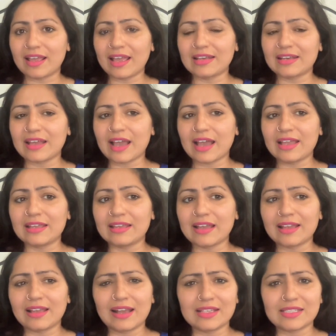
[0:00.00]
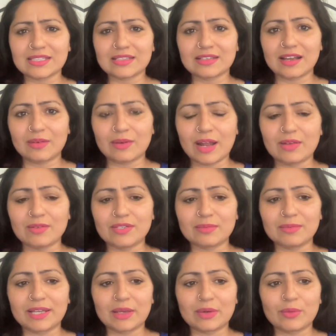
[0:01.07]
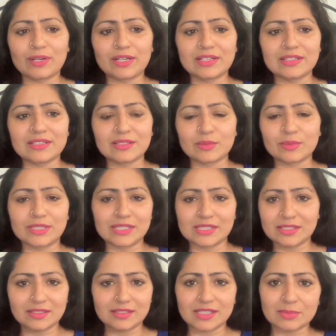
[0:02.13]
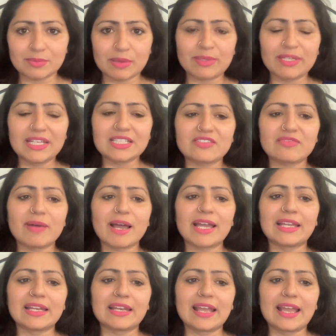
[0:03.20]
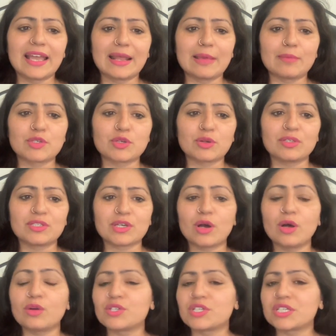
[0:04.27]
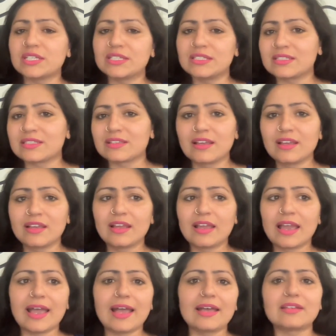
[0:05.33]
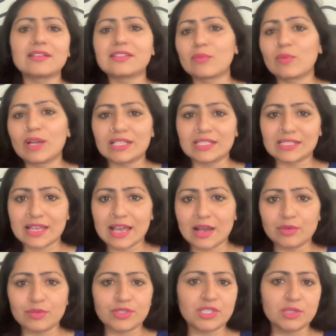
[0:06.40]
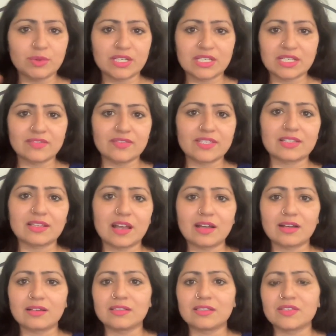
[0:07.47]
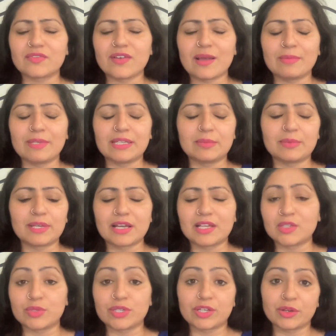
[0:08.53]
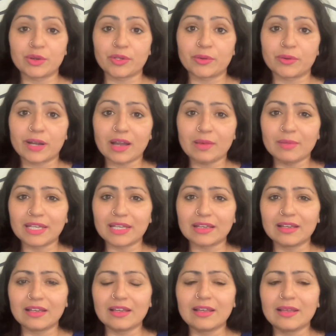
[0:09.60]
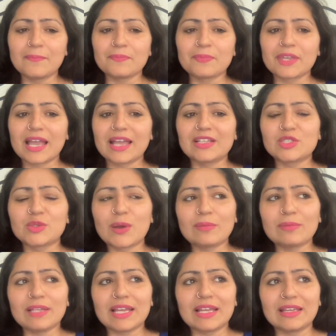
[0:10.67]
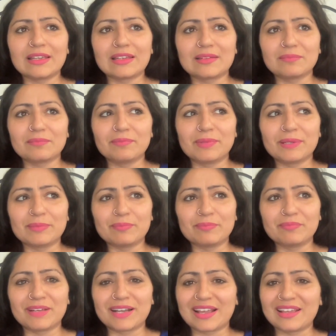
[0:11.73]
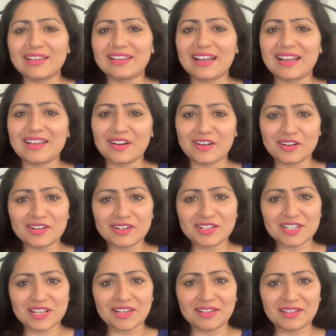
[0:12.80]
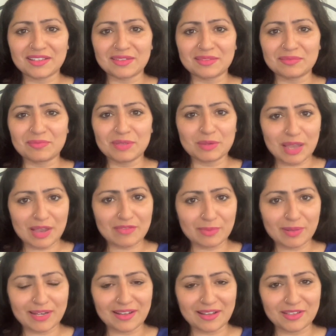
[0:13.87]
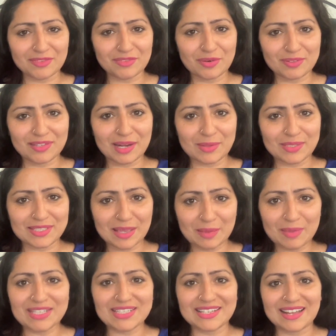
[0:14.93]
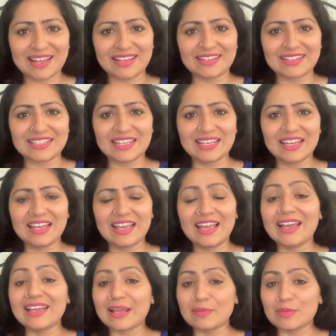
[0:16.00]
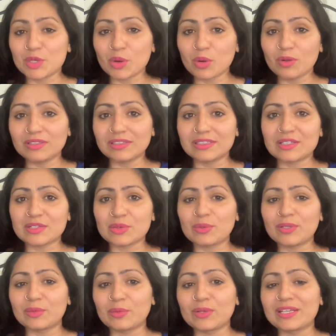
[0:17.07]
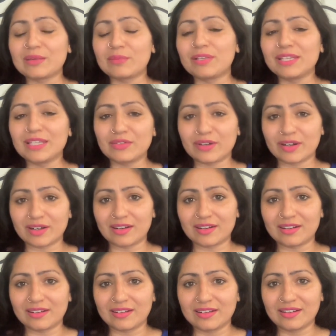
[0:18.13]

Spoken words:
And I ask around, I'm like, where is this baby of mine? And I'm told, oh, she's at someone else's house. She went to visit the uncle's family because we didn't know you were coming. And so I'm like, but I heard her telling everybody on the phone that I was coming tonight. And I'm told, well, we didn't believe her.